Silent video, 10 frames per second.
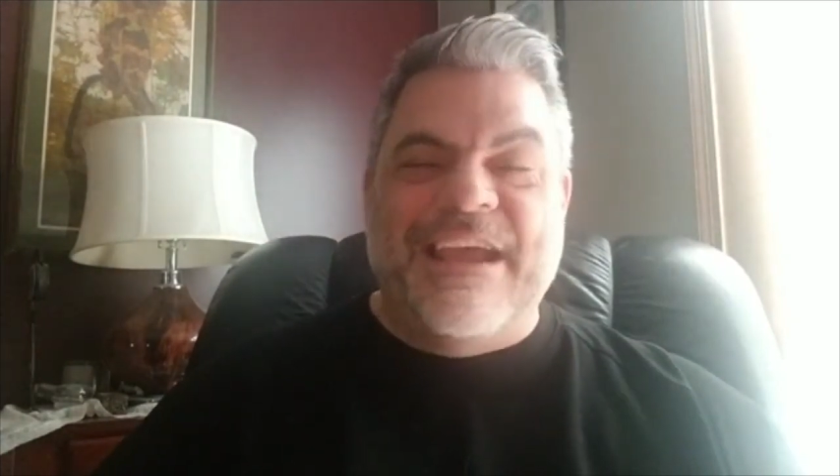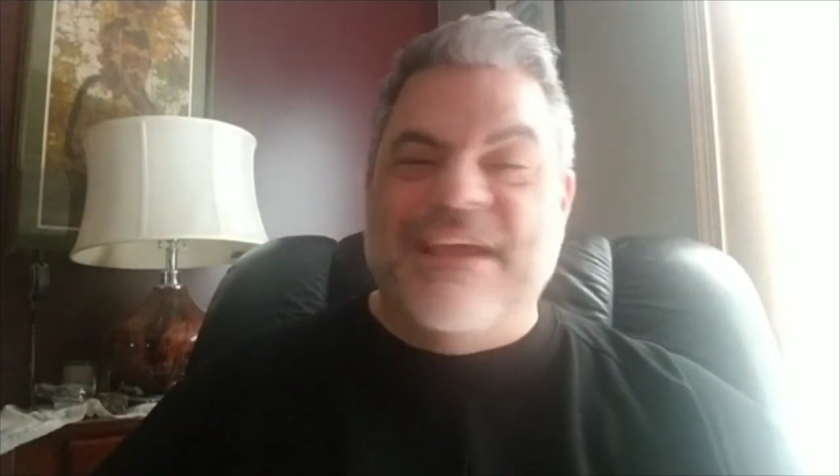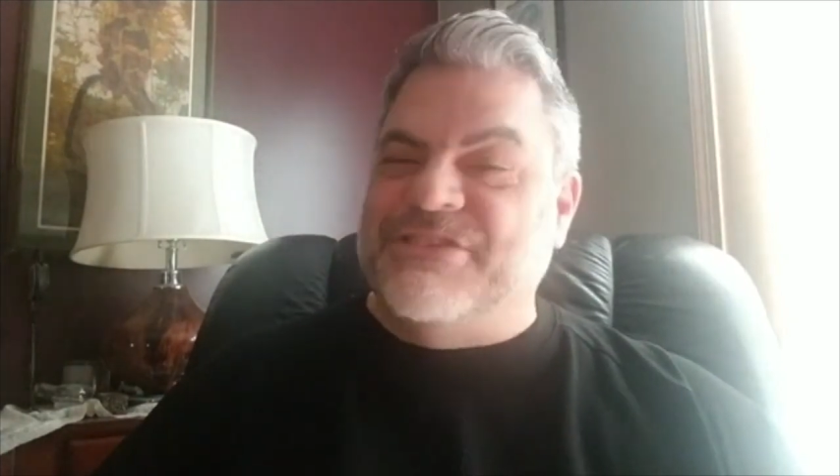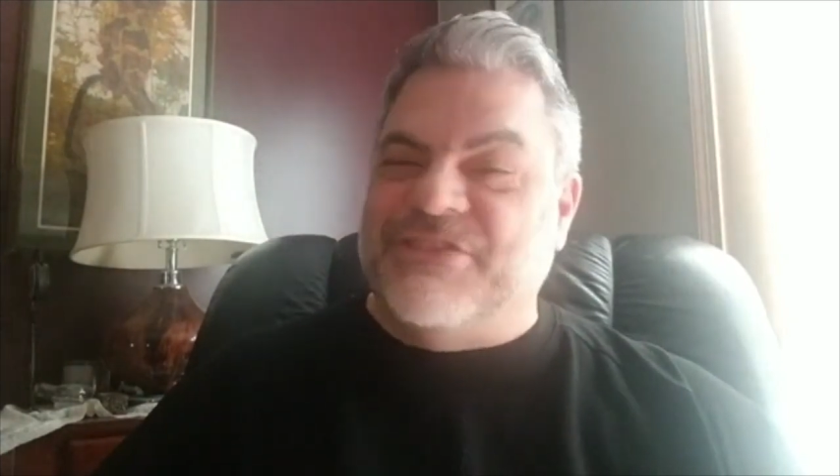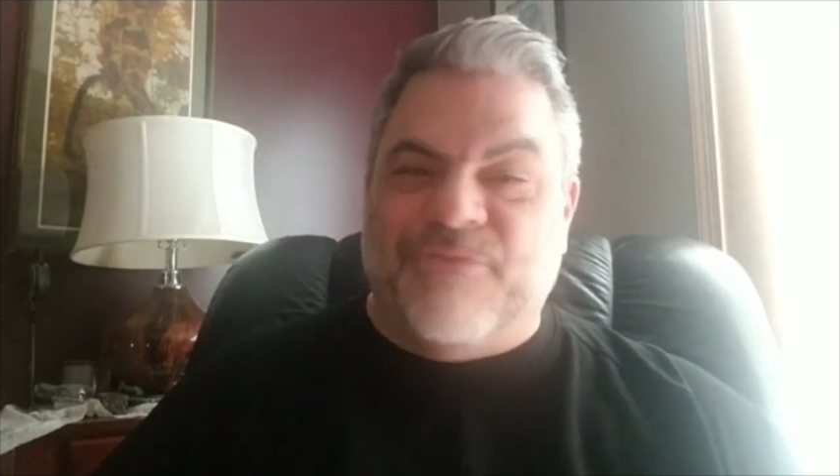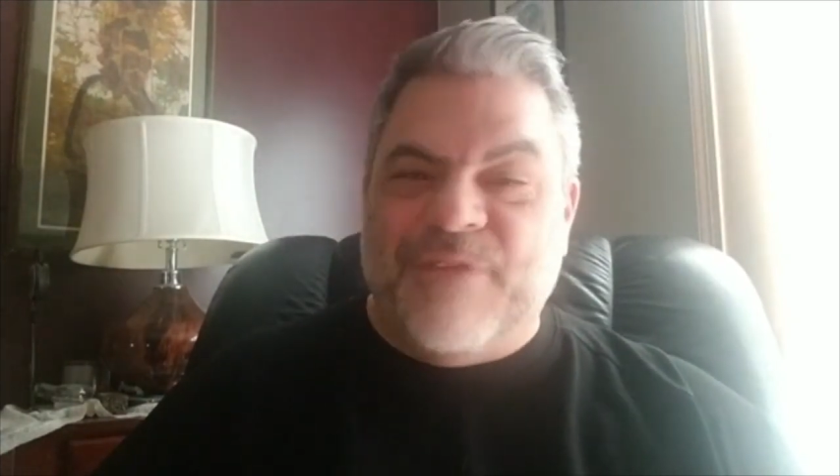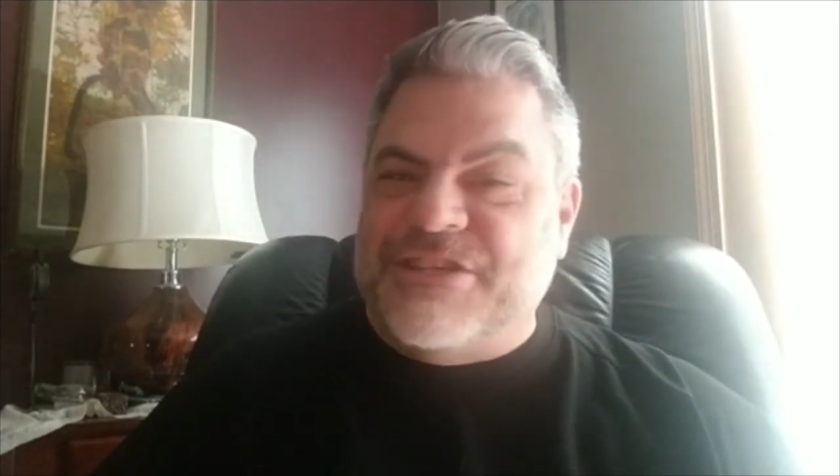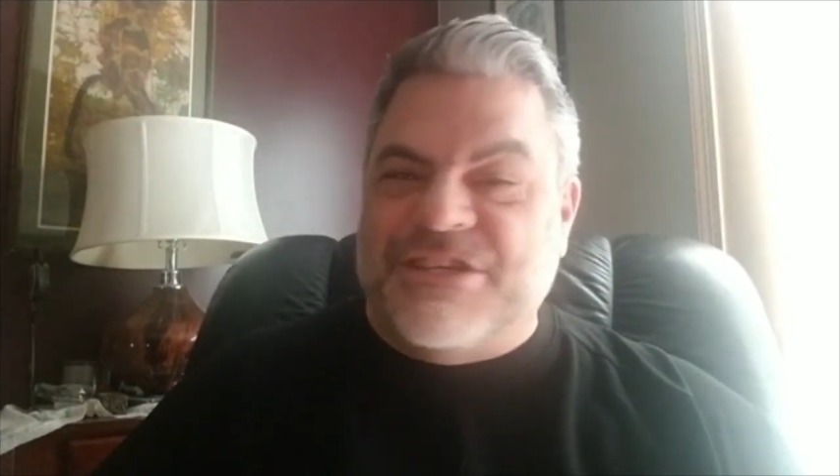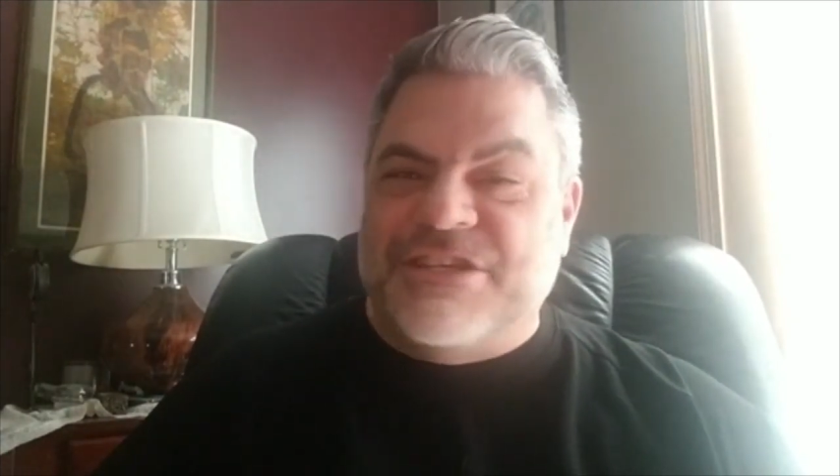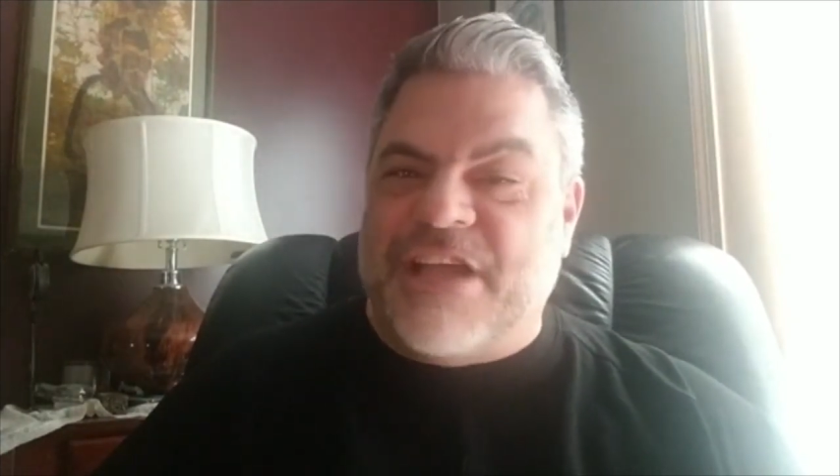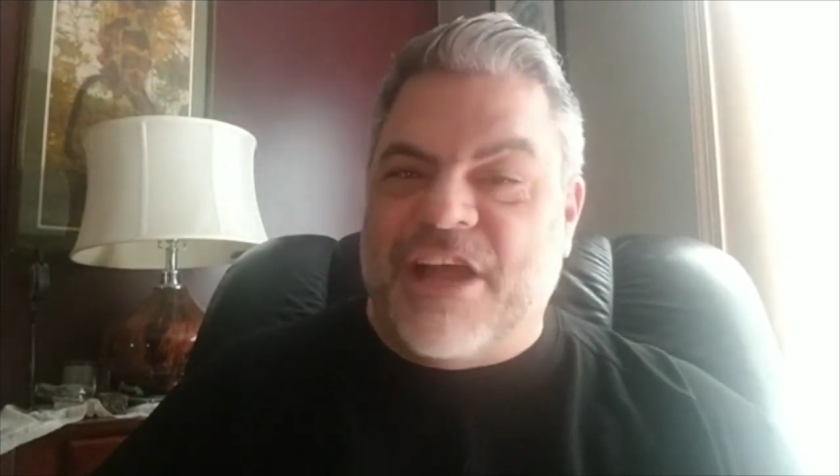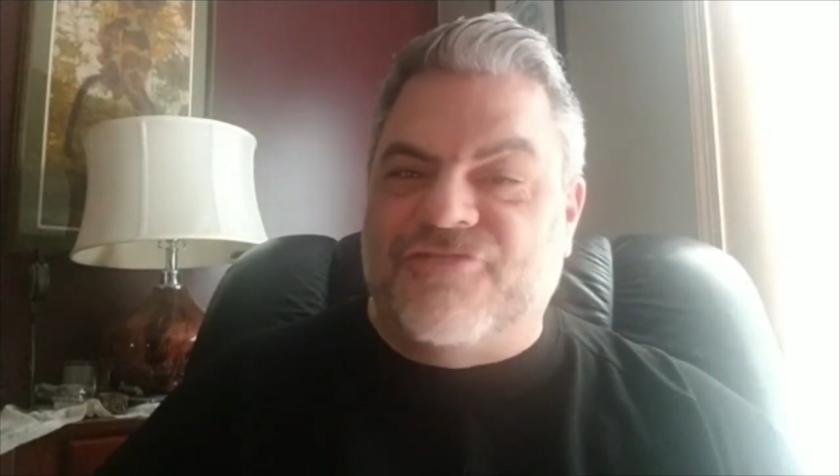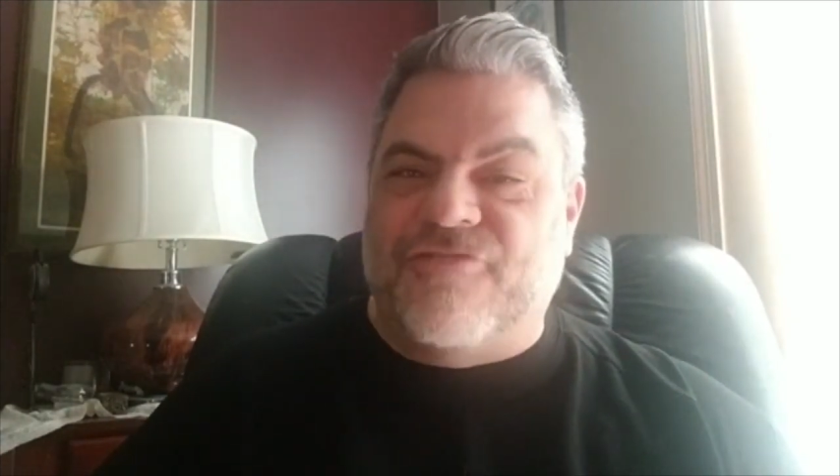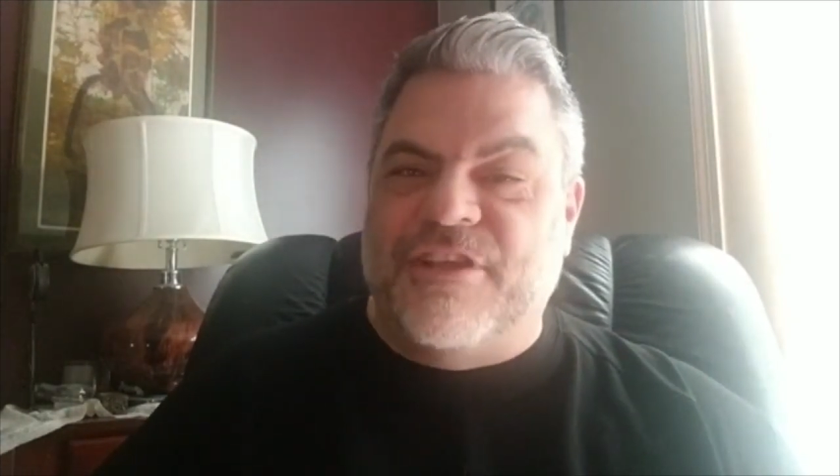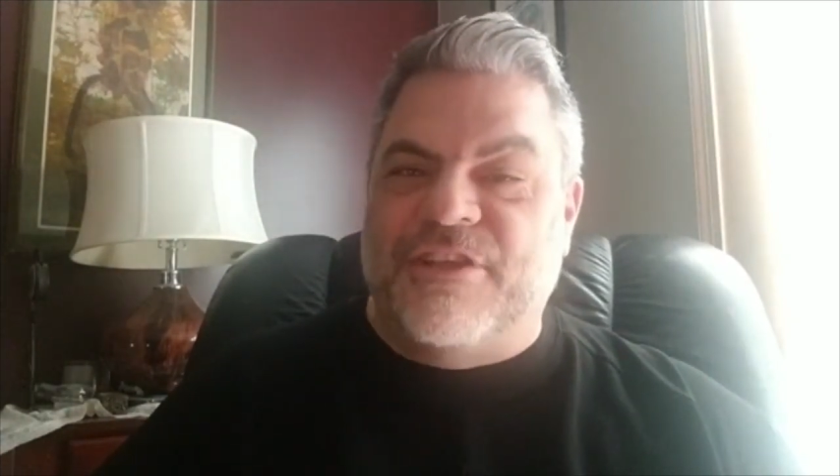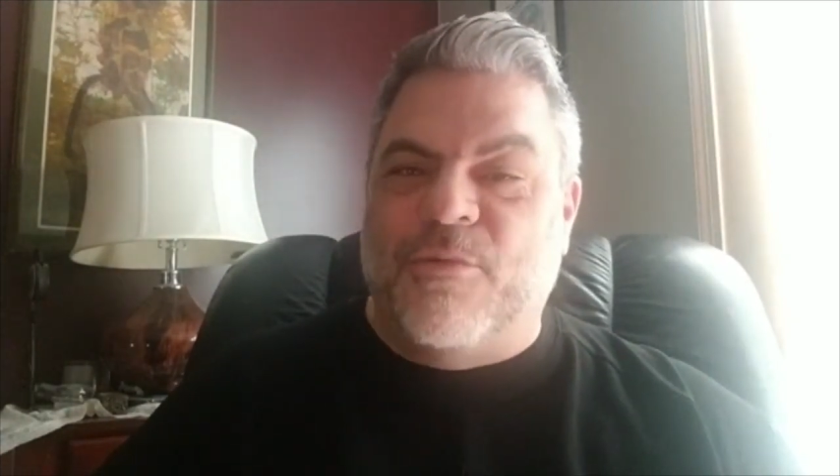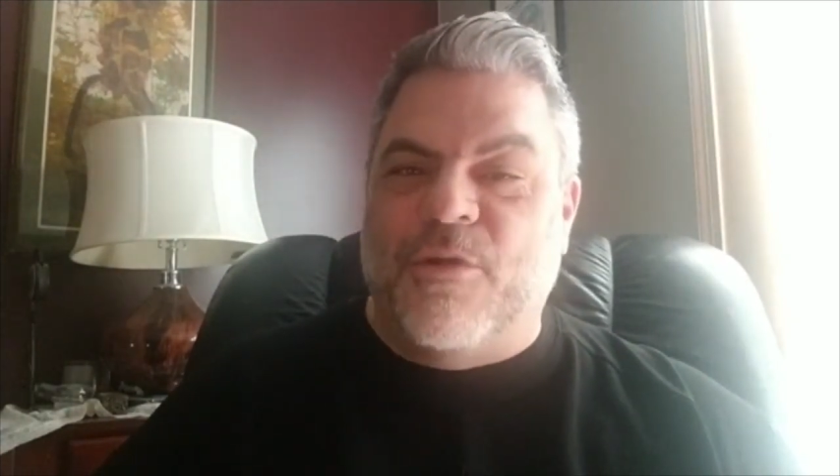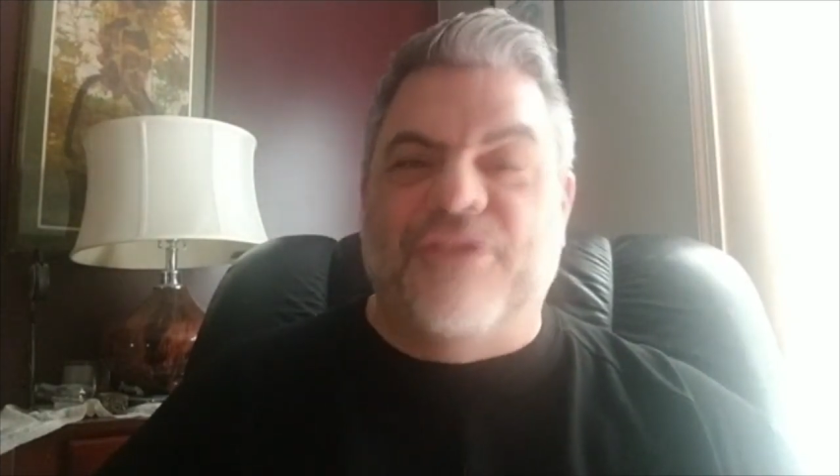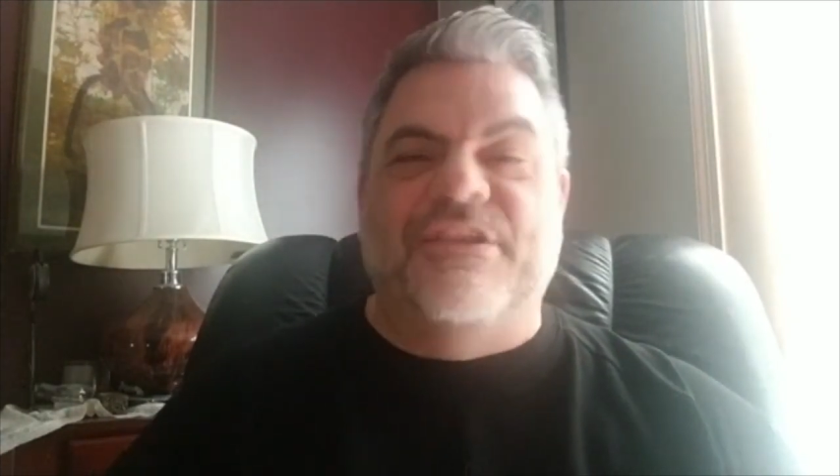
is the richest country in the world.